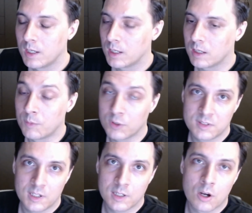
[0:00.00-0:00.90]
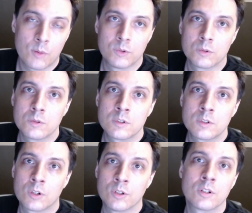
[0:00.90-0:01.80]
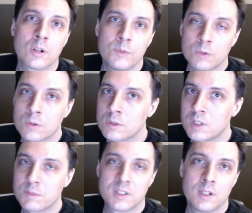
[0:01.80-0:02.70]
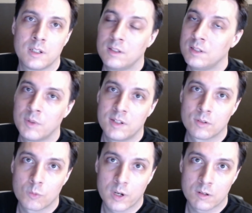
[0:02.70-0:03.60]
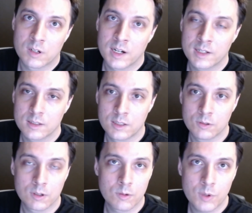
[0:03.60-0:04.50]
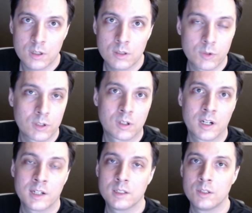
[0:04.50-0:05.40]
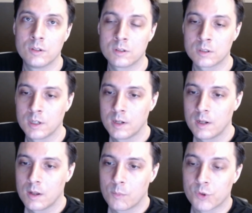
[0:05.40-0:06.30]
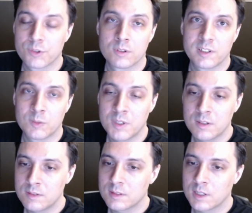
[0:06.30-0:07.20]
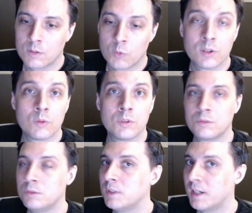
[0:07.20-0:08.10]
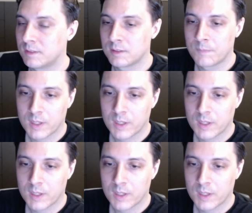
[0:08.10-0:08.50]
I'm not saying come to Google or don't come to Google. I'm saying it depends on where you're at in your career, where you're at in your personal experience, and what you want to do next.